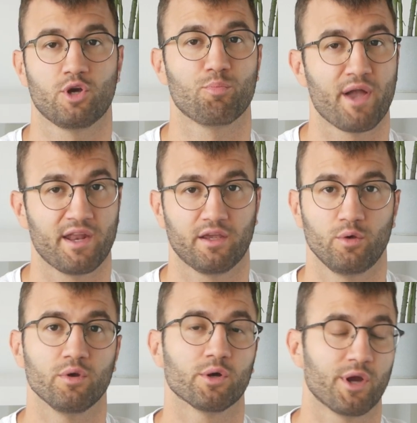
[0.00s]
don't panic.
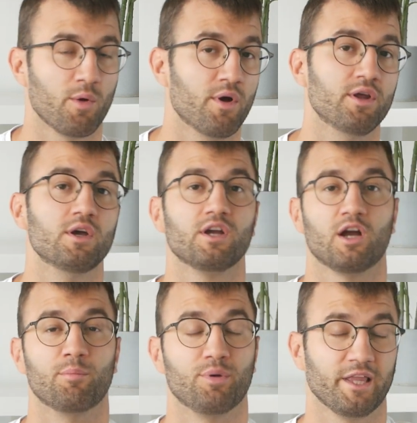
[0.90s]
You can create one
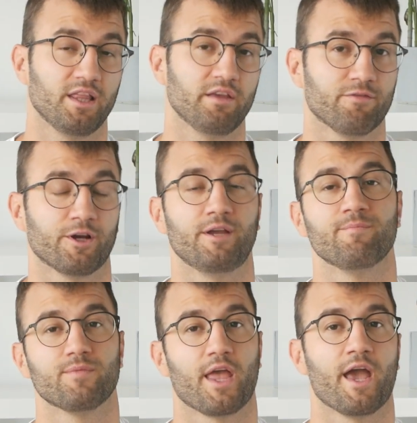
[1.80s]
completely free
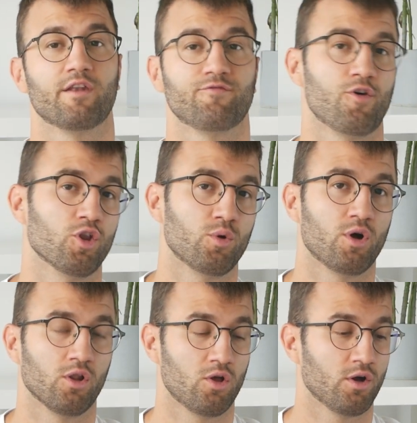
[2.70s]
and follow
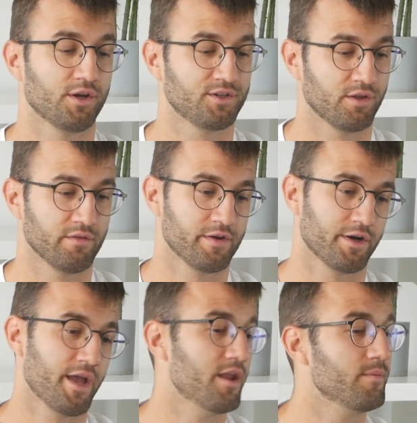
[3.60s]
along till the
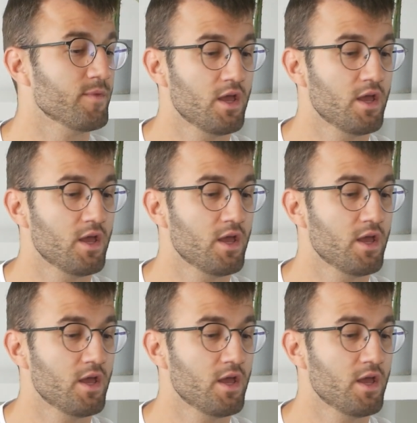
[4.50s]
very end.